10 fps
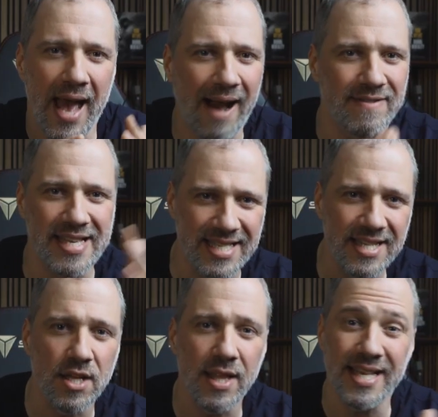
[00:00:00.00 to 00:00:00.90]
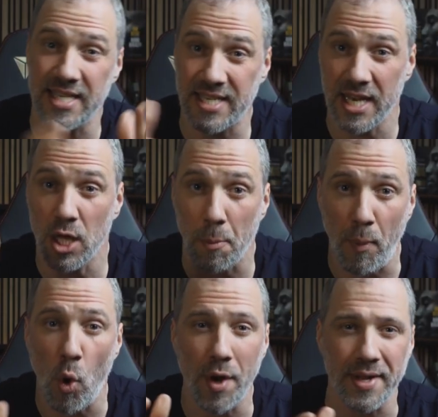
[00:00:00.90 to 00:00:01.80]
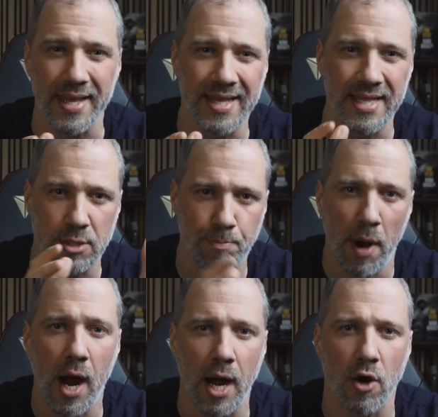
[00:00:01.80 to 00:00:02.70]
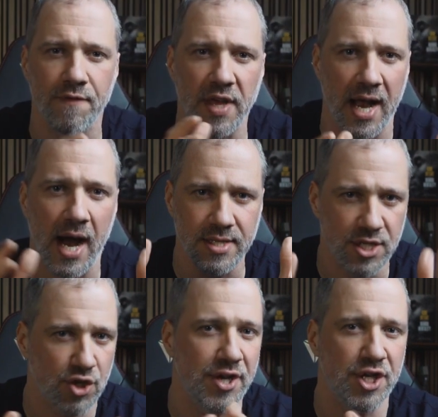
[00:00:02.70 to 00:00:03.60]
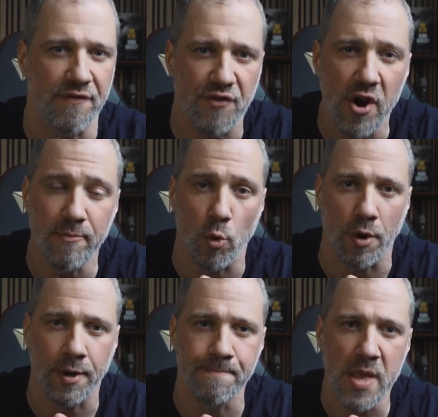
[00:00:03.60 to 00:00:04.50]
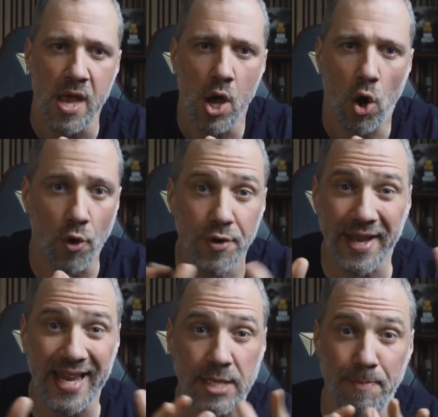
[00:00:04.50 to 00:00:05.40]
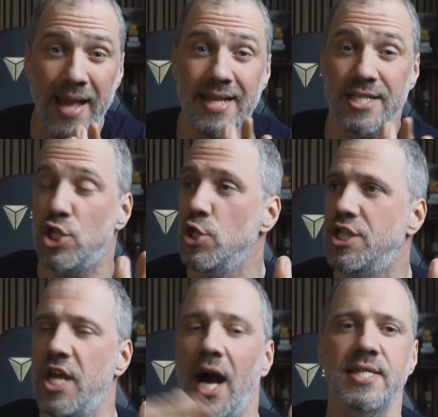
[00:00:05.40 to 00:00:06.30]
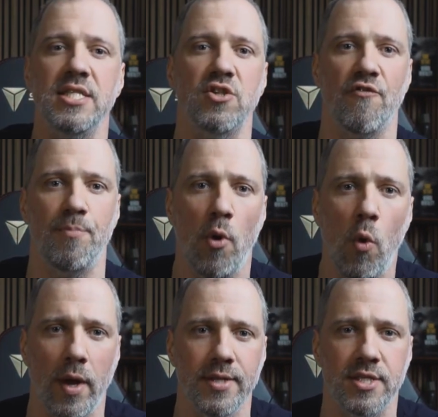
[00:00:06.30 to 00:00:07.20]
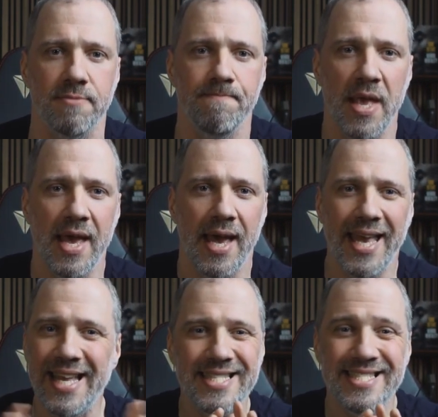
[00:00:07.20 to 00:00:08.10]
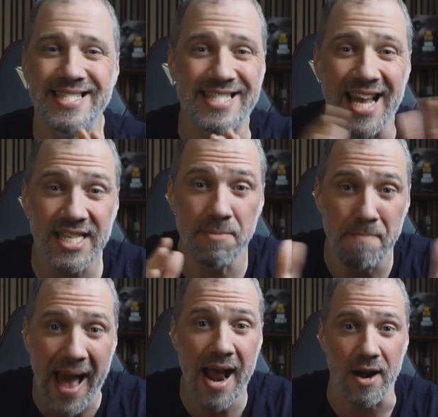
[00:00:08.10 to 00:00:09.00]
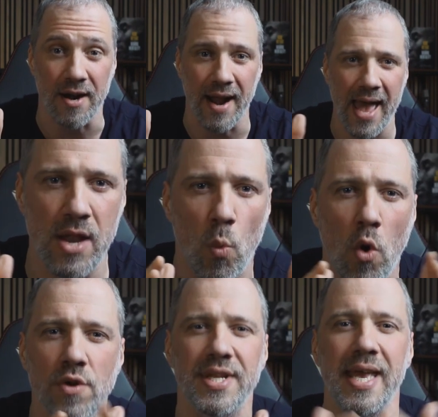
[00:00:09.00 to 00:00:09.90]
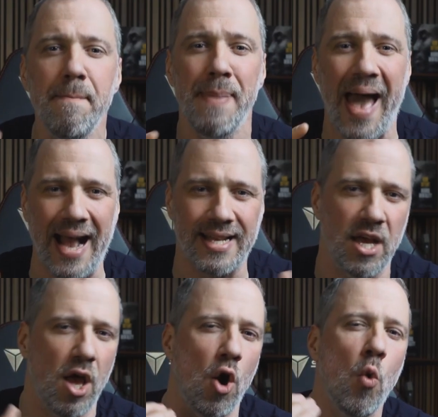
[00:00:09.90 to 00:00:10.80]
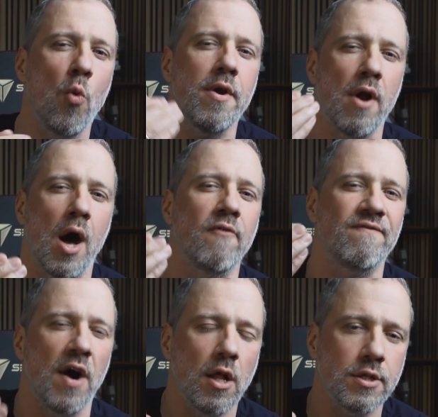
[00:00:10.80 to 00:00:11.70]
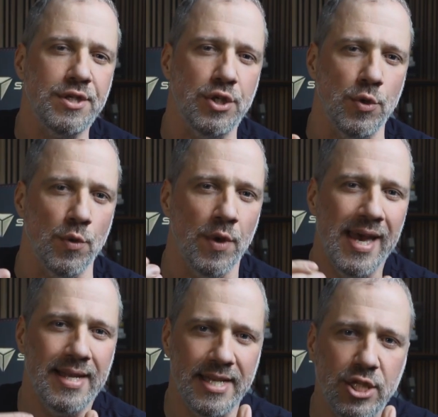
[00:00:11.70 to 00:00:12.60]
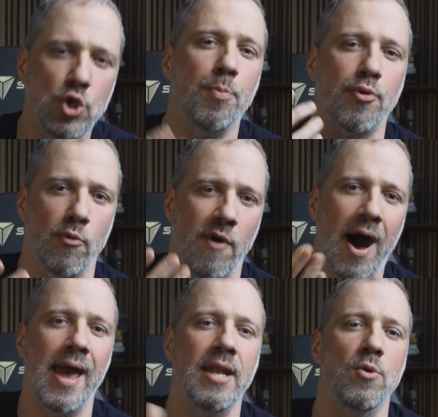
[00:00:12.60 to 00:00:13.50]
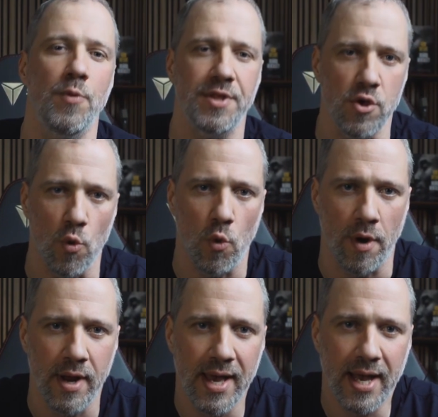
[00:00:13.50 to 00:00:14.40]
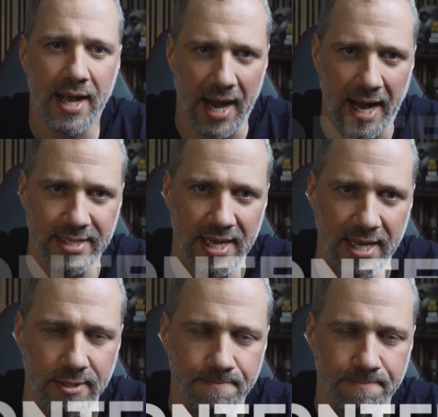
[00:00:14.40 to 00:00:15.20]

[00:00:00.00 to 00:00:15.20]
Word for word: have as little as a single point in this part of the content creation framework, or you can expand it to dozens of points. It doesn't matter and won't impact the overall value that you provide with your content.